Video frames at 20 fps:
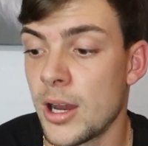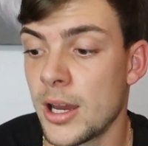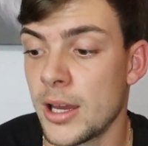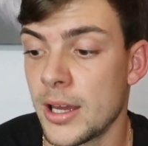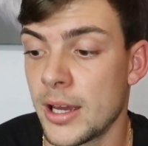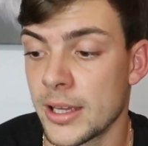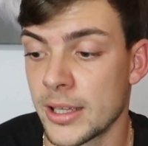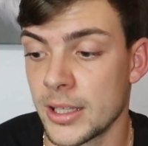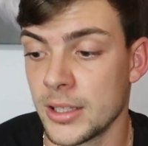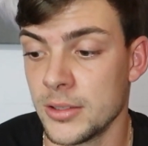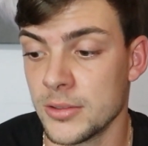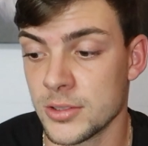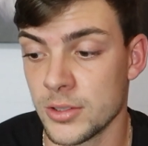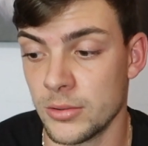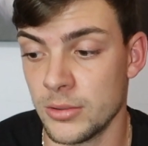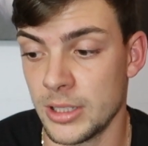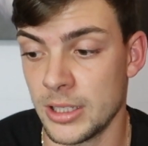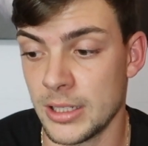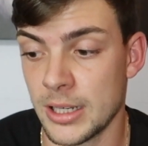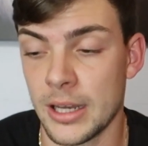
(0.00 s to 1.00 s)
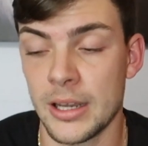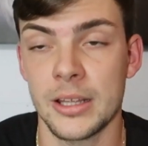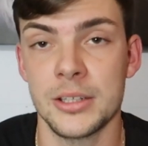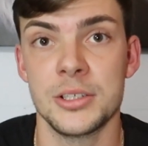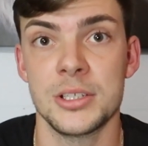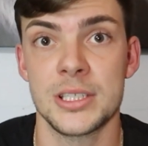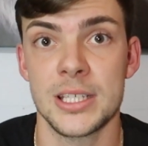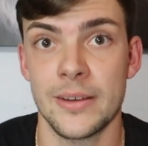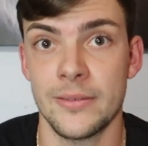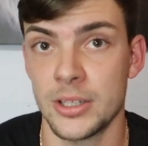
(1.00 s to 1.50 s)
I can use only
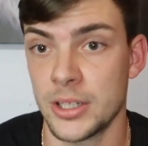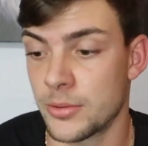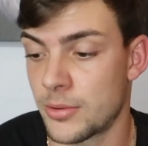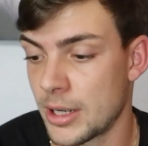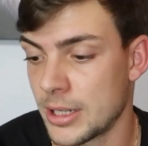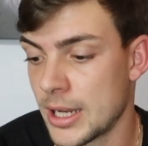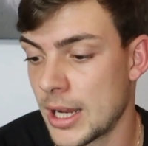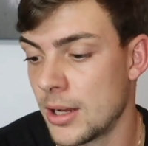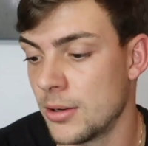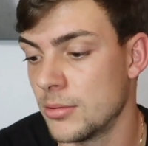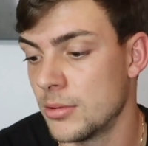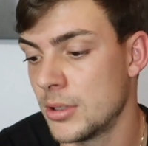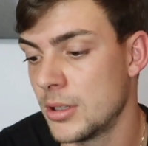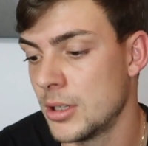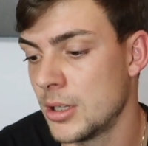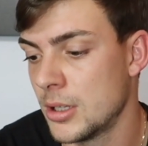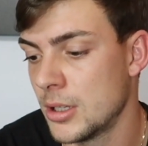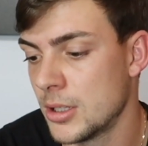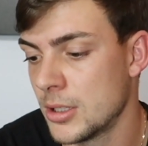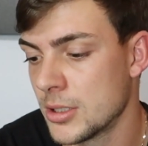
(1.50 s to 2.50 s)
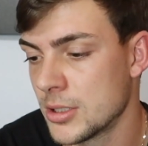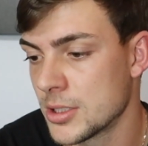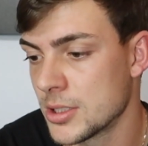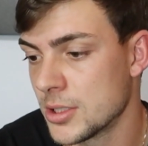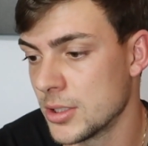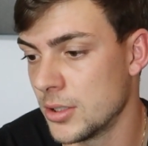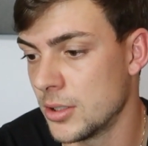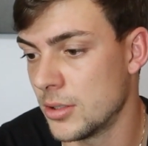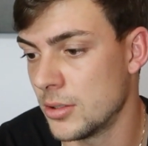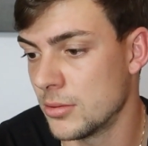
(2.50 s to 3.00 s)
970 right now.
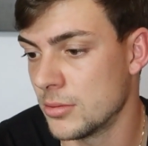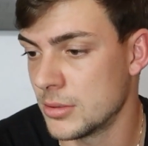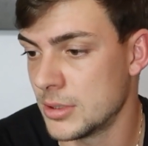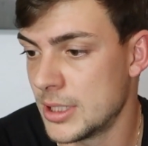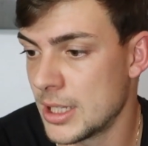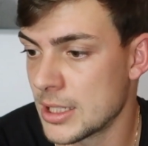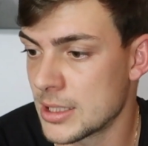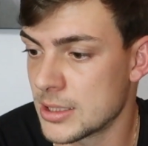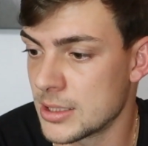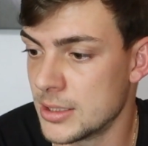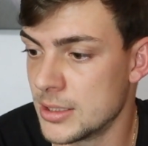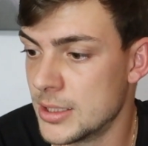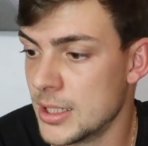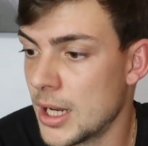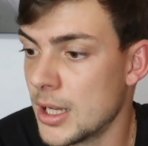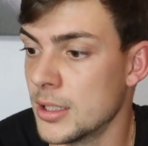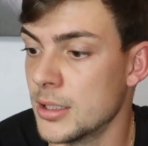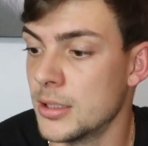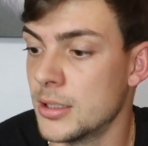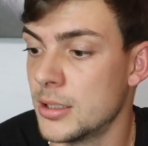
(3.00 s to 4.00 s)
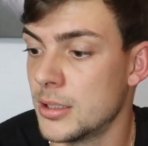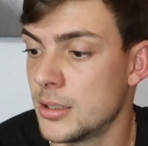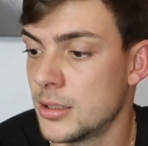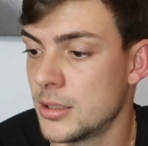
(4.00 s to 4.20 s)
So that's done.